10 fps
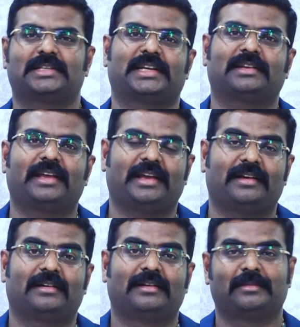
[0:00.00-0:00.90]
taken
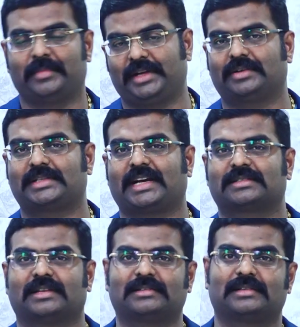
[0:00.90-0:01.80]
care by your
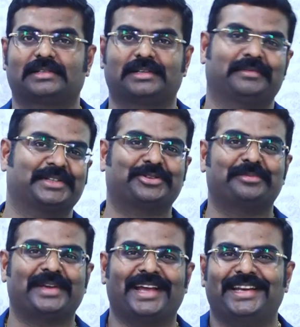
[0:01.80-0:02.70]
tax consultant, which
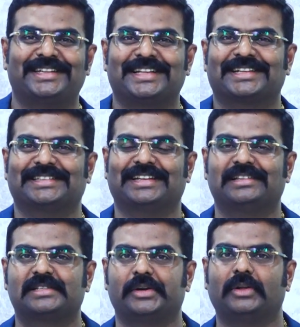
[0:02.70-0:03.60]
could be iLead Tax
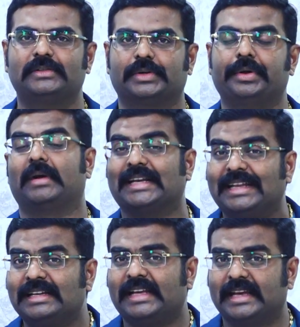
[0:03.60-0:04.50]
LLC also. But
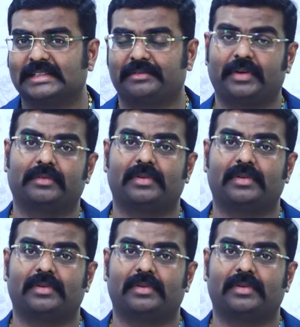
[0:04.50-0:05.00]
in case if you have